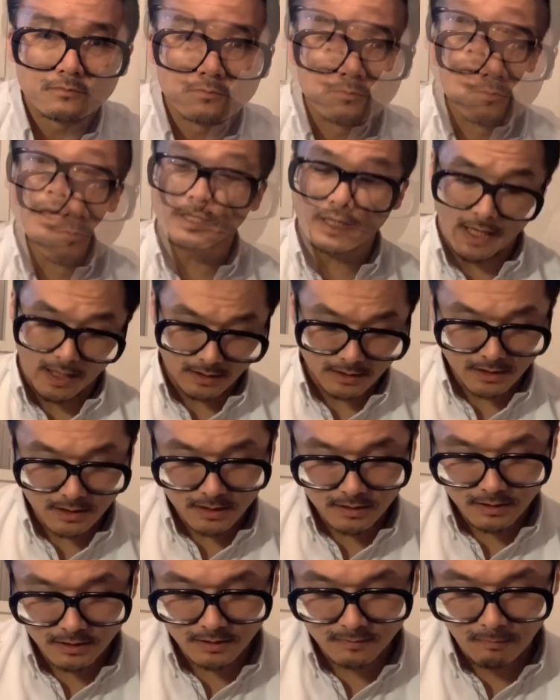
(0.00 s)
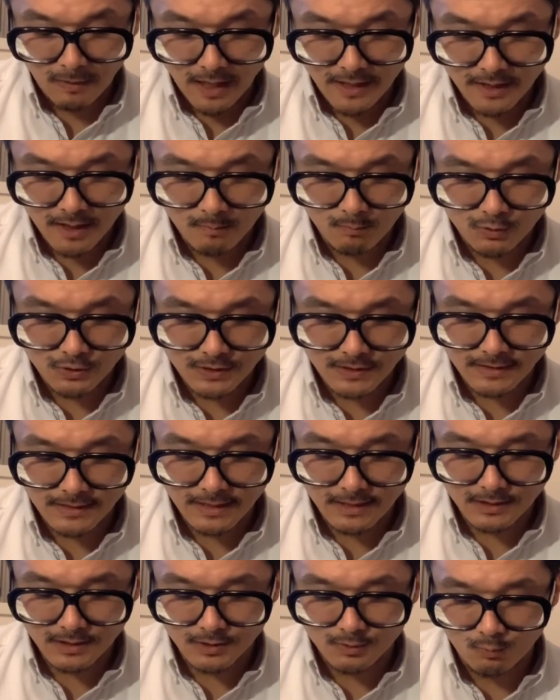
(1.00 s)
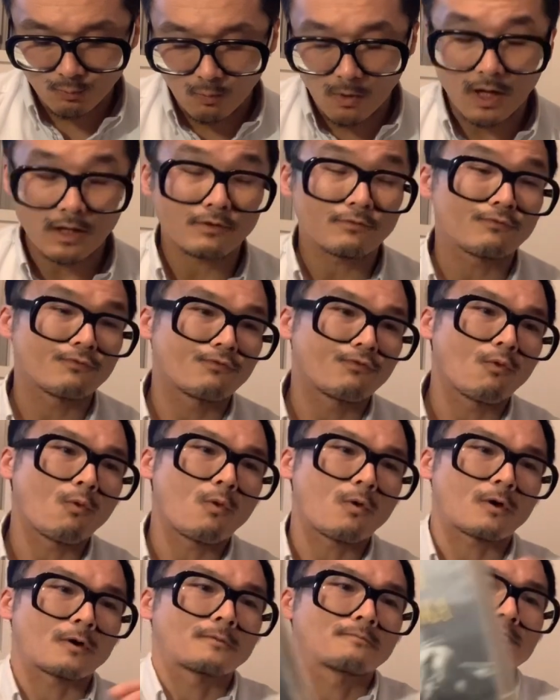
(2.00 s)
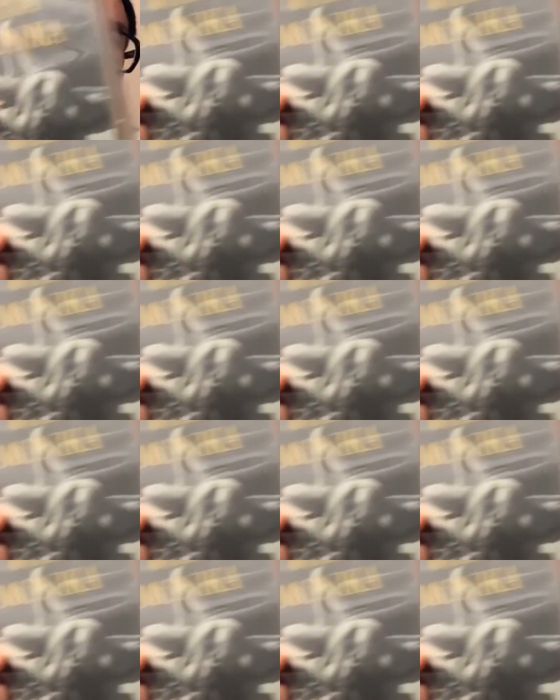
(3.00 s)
Next, spine number 614.